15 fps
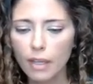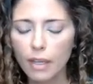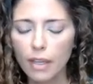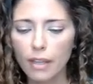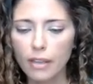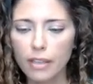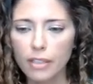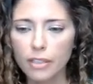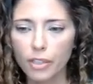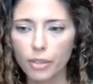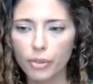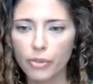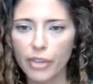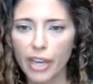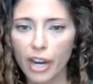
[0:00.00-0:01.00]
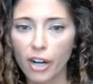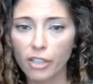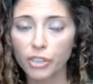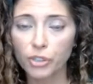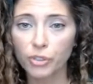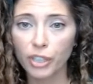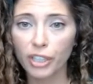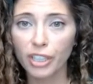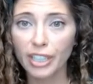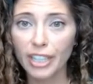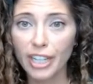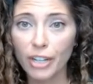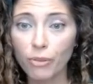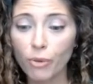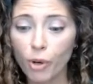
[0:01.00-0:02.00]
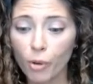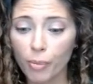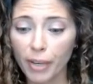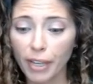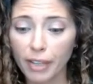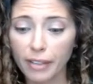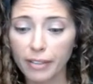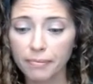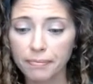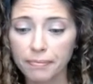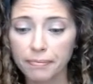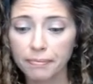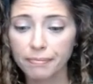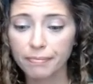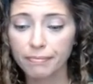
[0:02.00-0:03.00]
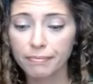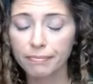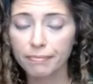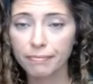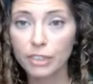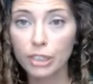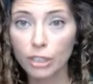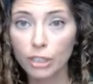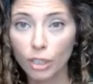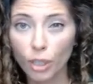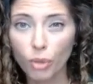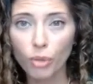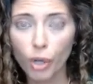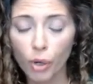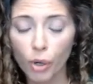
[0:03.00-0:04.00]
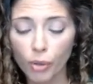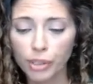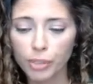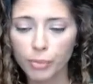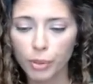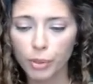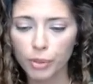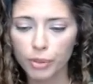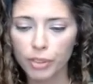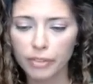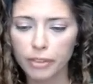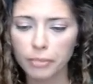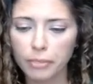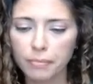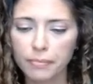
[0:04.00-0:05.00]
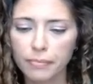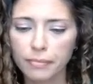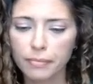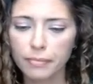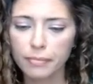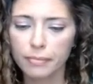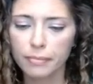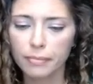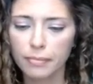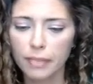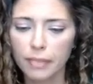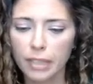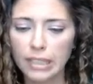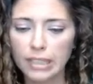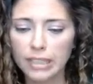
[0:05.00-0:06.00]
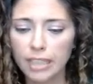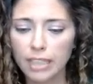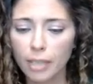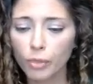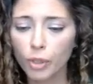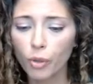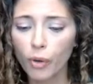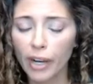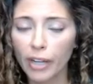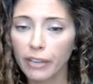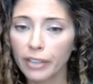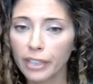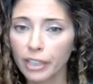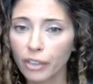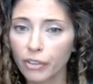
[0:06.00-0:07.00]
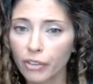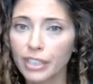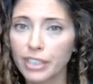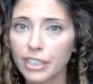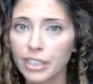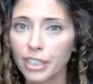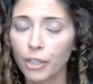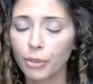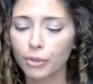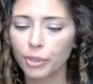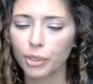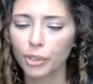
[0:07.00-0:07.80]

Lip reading: So they are strictly aerobic, slow growers, most of them, and some require increased CO2.